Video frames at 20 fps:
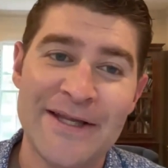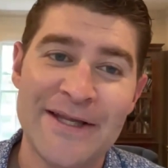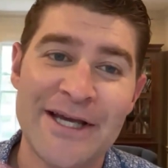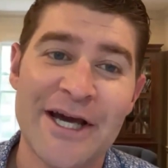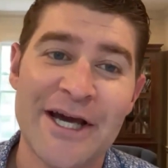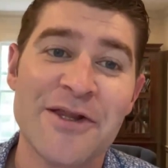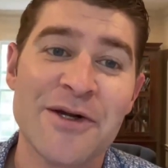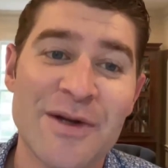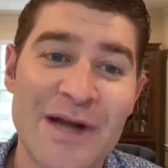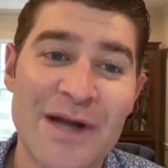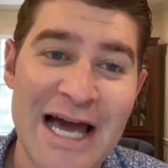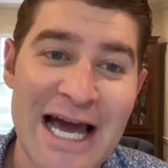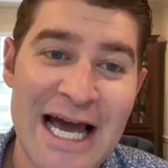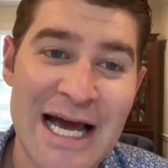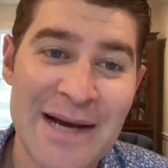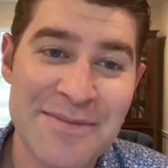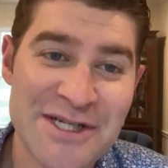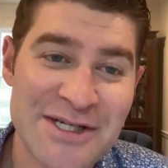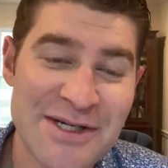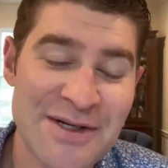The other
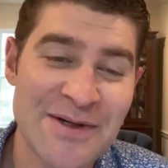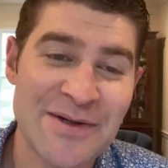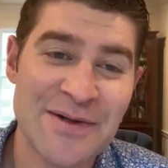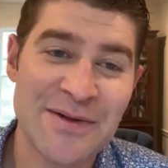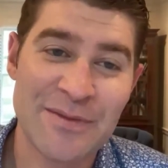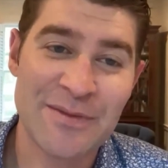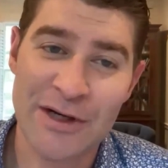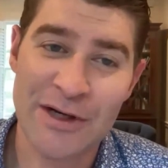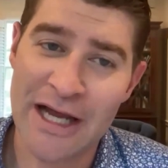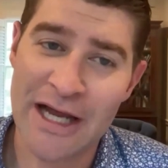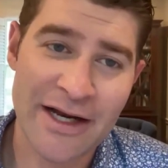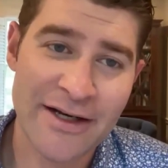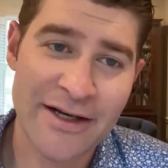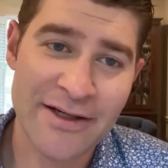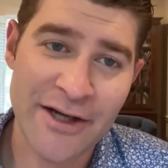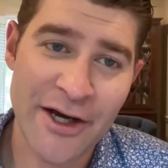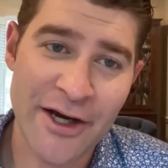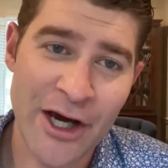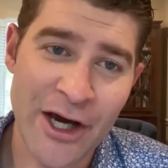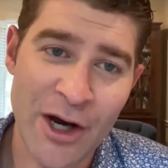labs were like,
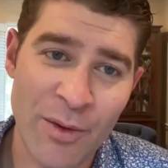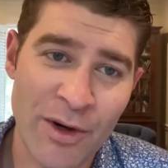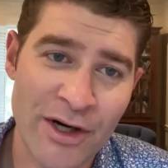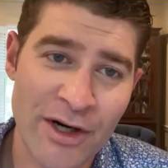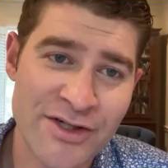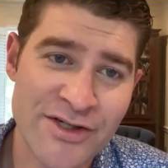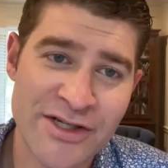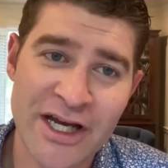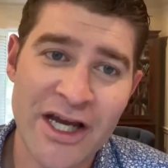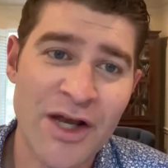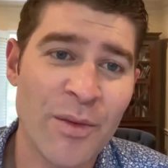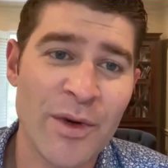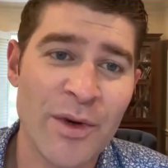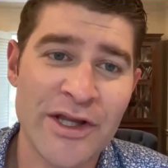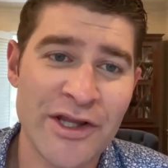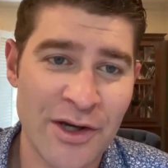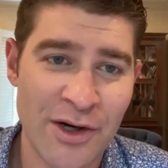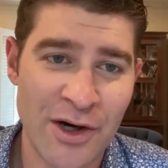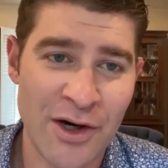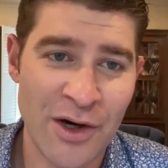no, no, we're sticking
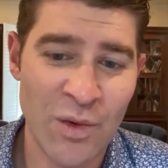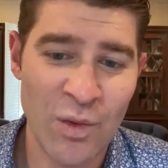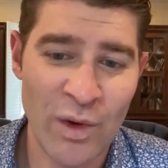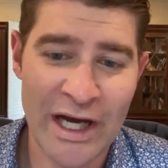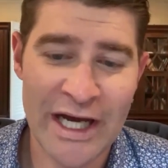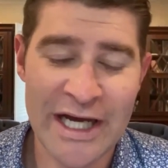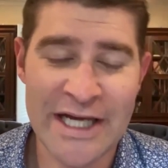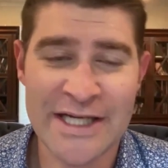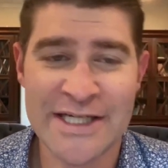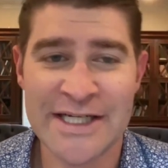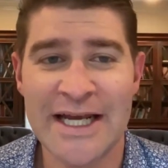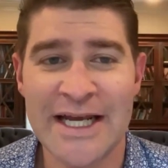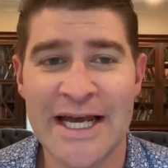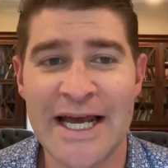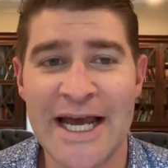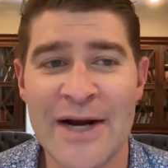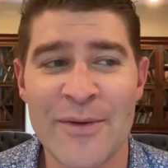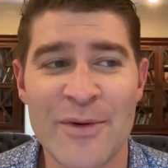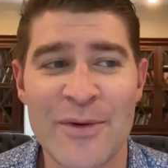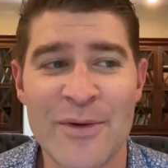with the old ways.
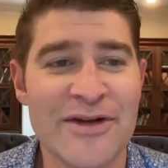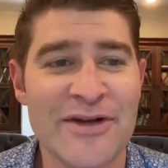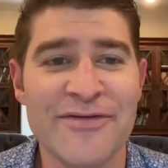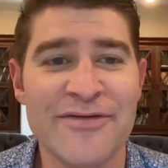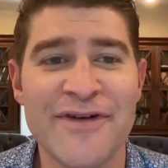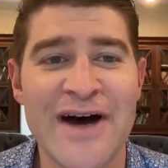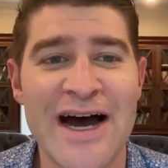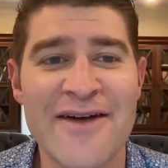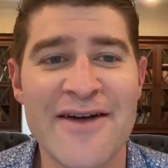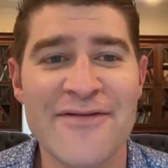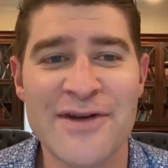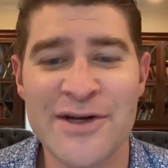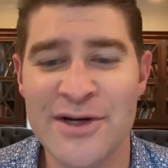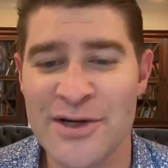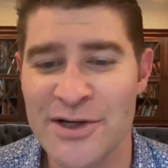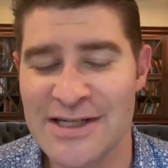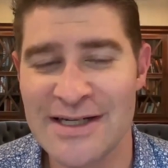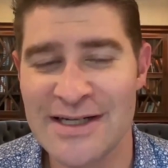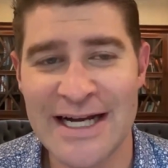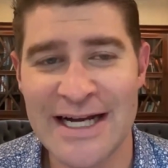And within 5
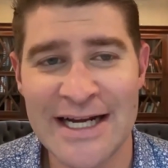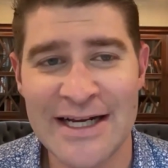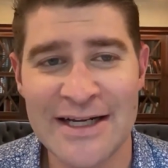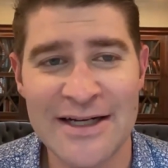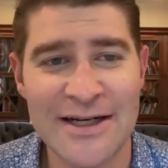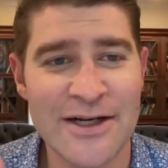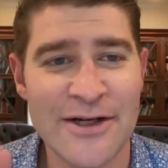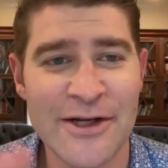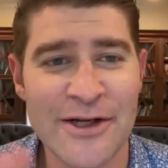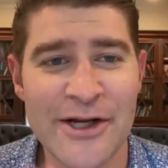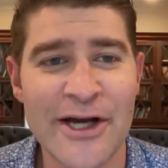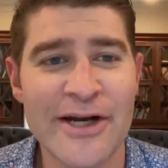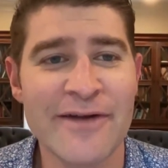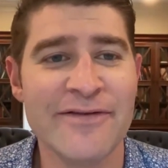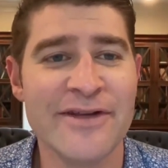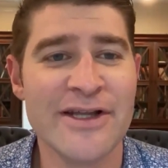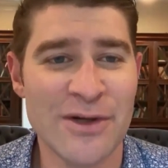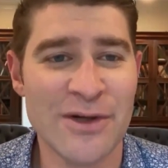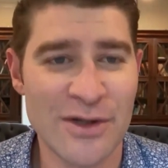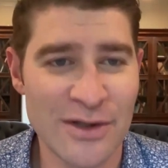years, like none
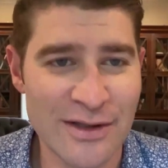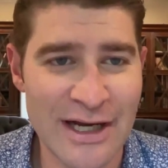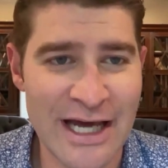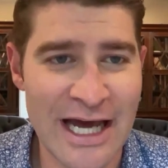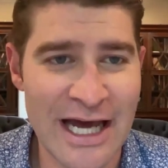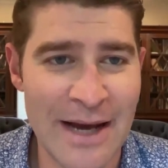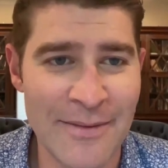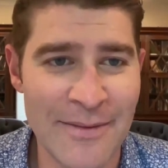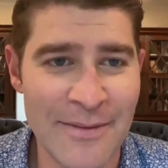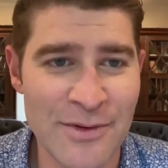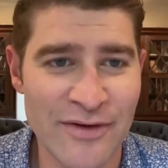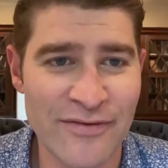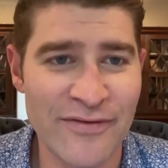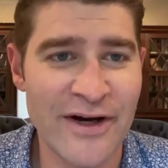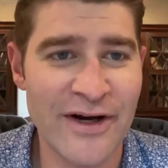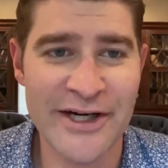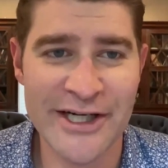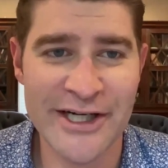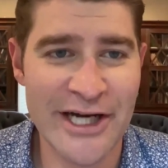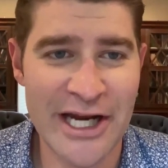of the old labs were
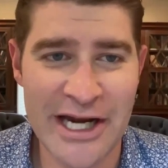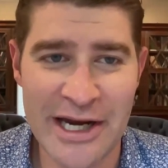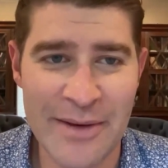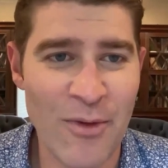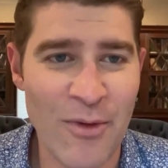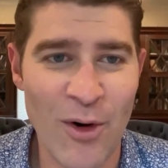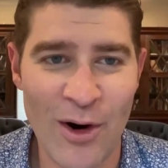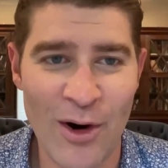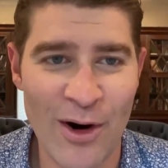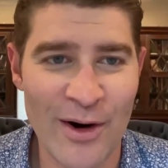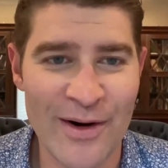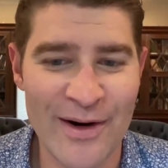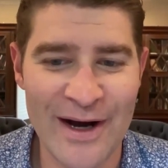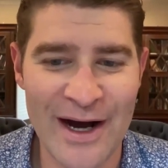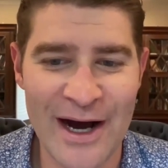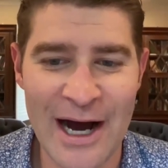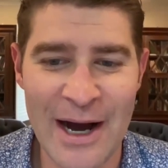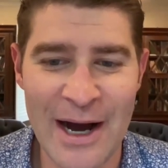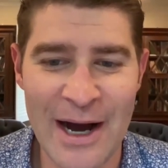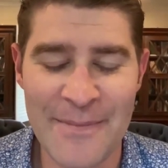funded anymore.
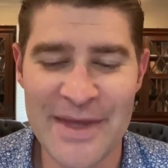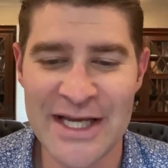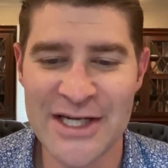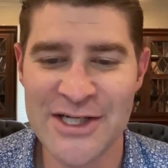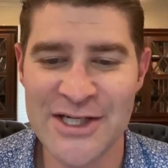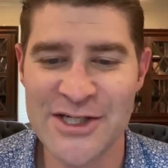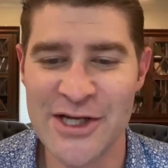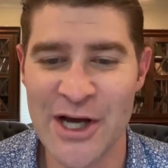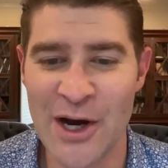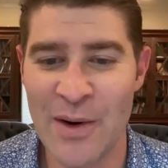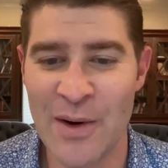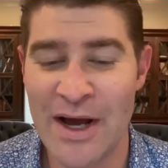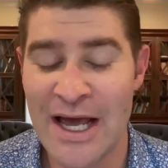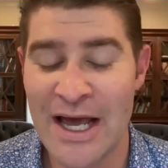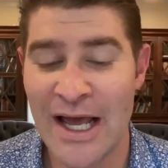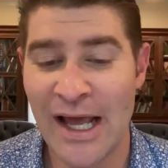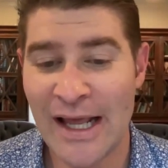And so